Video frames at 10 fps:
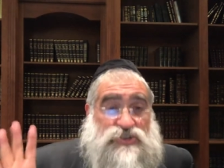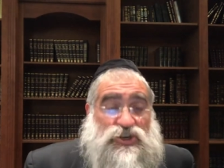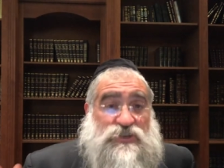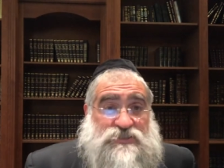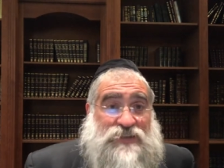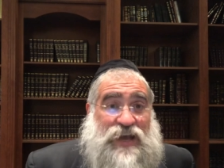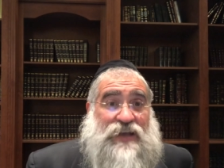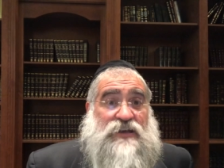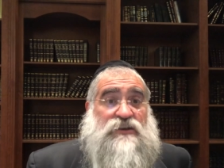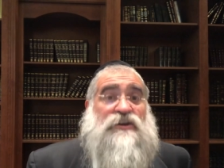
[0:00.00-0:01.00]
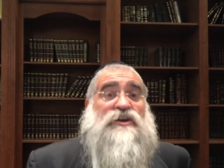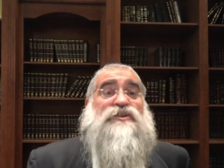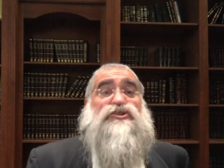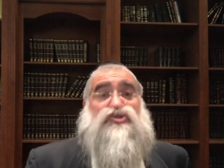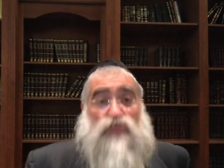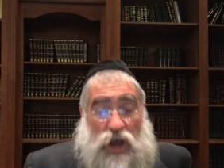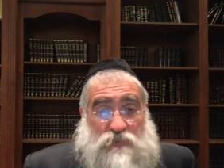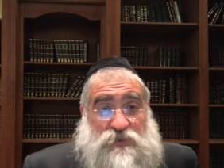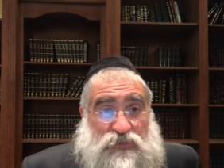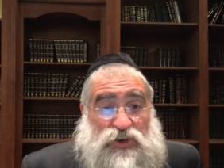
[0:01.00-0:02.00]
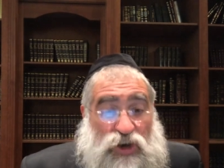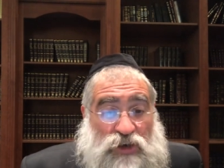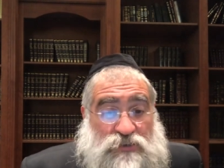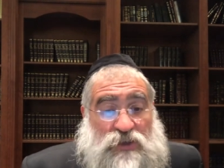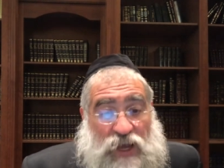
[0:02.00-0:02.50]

just like the tribes of Gad